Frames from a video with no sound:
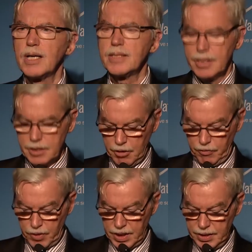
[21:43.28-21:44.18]

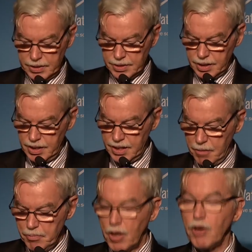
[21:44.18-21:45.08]
identifies a
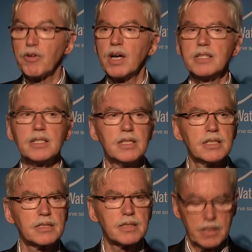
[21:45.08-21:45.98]
number of
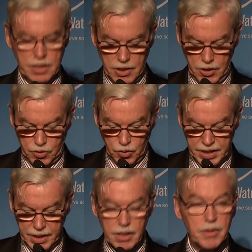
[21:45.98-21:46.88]
ideas to
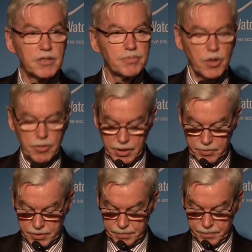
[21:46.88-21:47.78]
tackle these
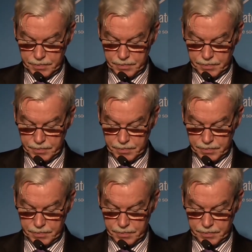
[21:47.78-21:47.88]
problems.